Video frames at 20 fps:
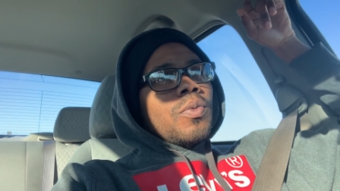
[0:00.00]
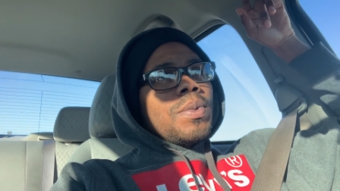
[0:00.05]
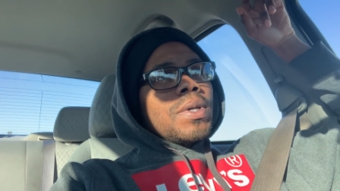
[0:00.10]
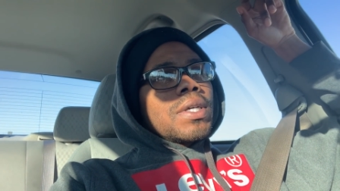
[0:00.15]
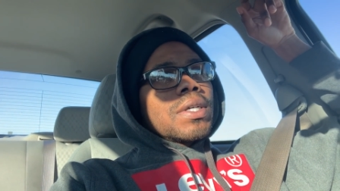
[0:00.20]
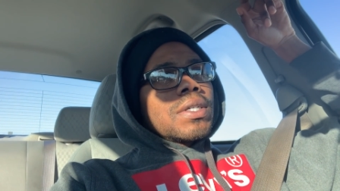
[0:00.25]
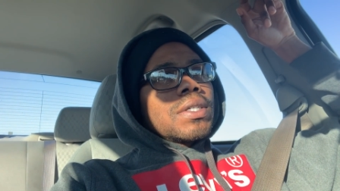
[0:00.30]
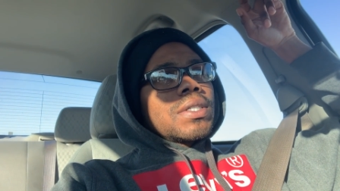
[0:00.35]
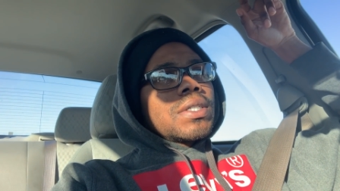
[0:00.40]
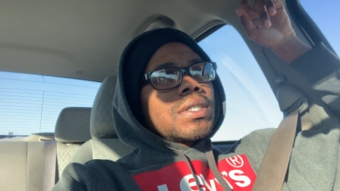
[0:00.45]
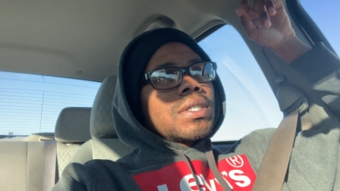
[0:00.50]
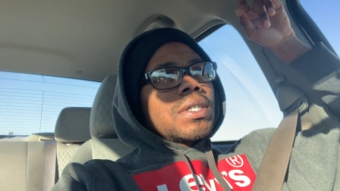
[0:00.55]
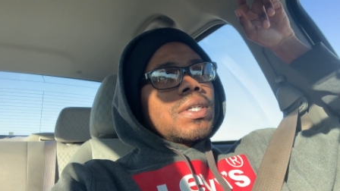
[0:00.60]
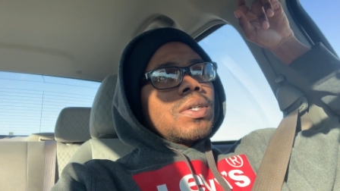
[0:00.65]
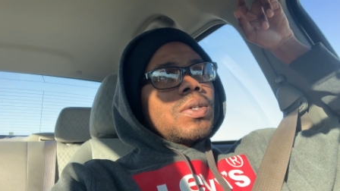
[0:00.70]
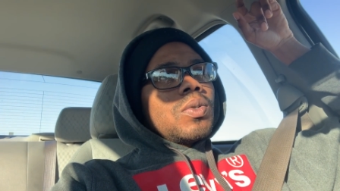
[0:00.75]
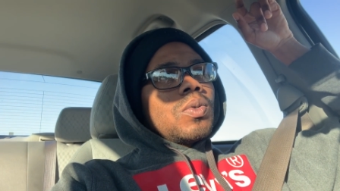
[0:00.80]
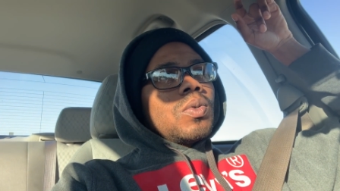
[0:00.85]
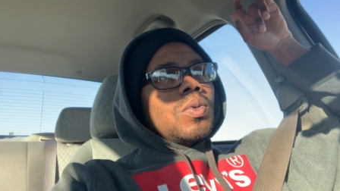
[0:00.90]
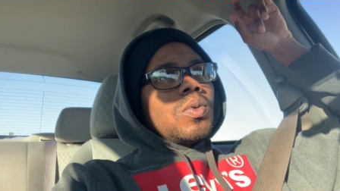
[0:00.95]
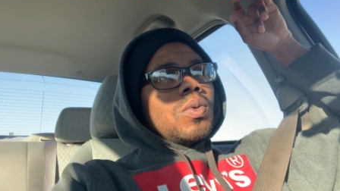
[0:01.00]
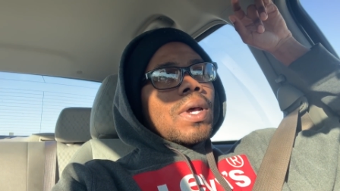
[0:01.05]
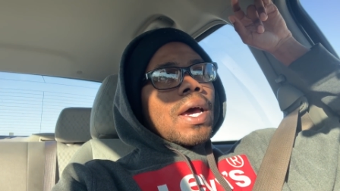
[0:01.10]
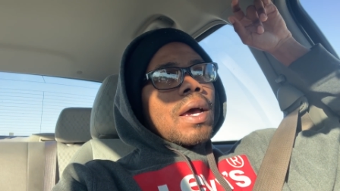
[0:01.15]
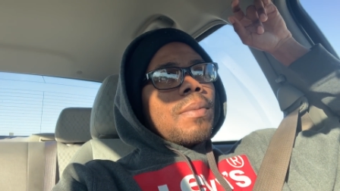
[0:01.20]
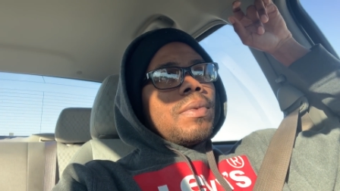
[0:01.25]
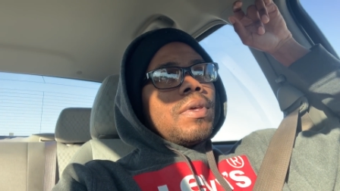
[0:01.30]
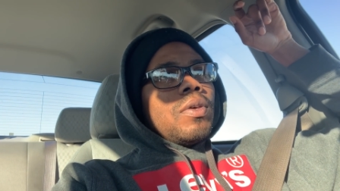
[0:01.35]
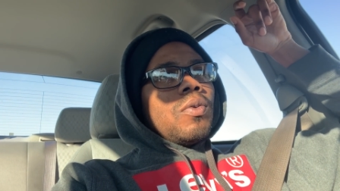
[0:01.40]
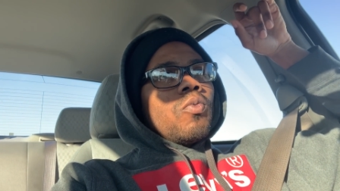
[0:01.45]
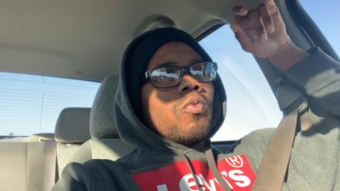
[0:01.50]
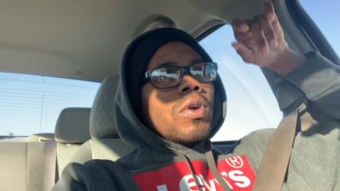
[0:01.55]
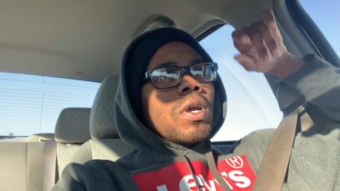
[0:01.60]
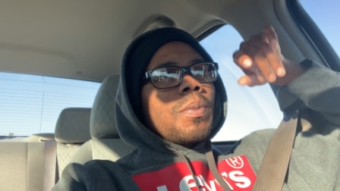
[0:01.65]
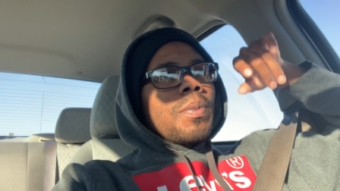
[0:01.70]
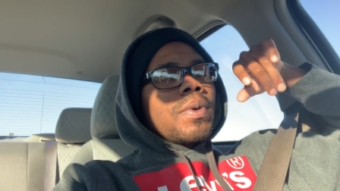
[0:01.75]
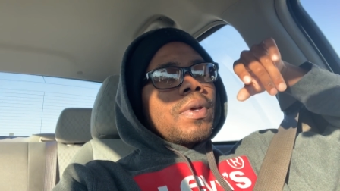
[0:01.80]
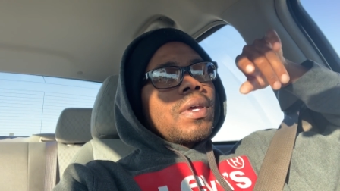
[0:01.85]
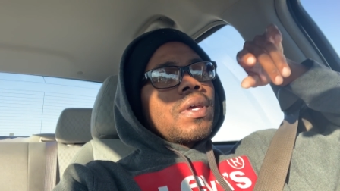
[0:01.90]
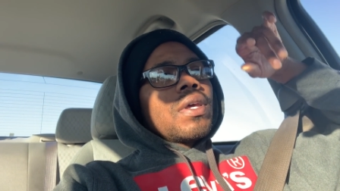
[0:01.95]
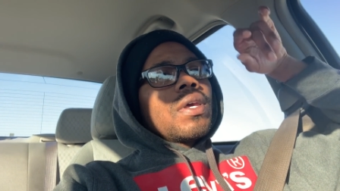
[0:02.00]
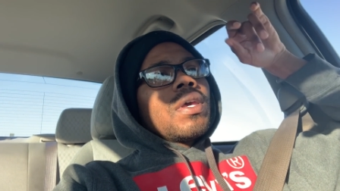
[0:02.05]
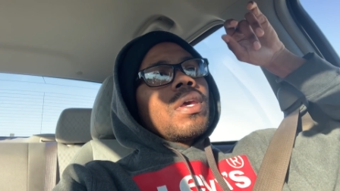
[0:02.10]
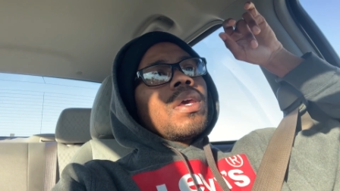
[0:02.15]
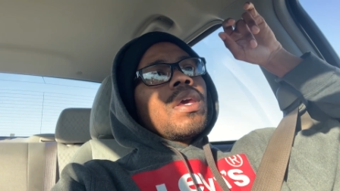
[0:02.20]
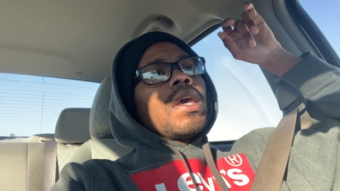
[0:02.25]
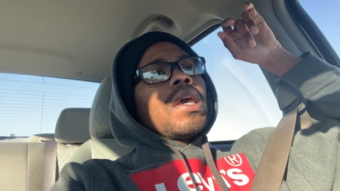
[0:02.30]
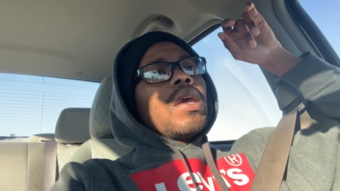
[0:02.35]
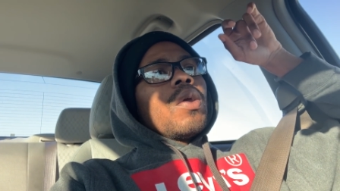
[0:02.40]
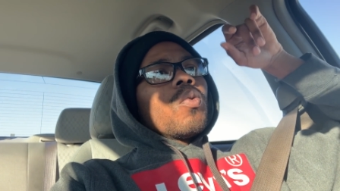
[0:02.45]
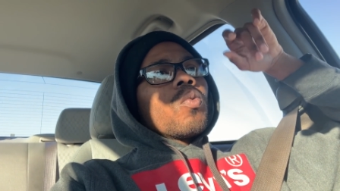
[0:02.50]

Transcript: because shoot, I be ripping and